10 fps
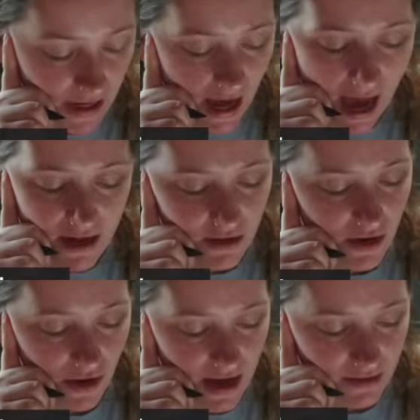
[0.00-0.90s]
I don't
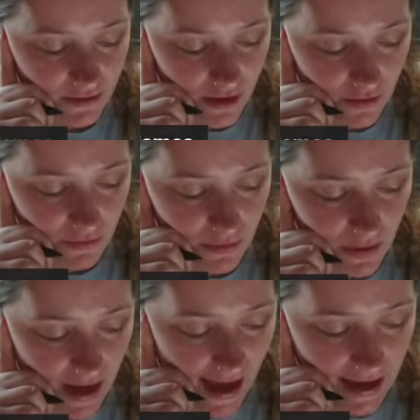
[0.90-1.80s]
know. I don't know if we
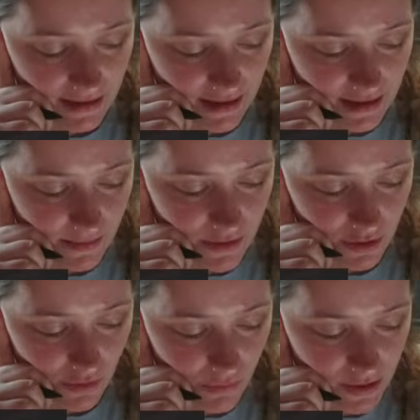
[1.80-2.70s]
want to add like some
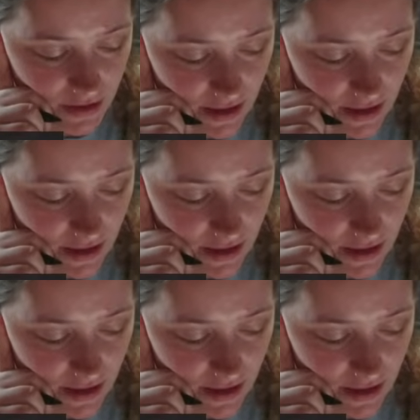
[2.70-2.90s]
sort of weird like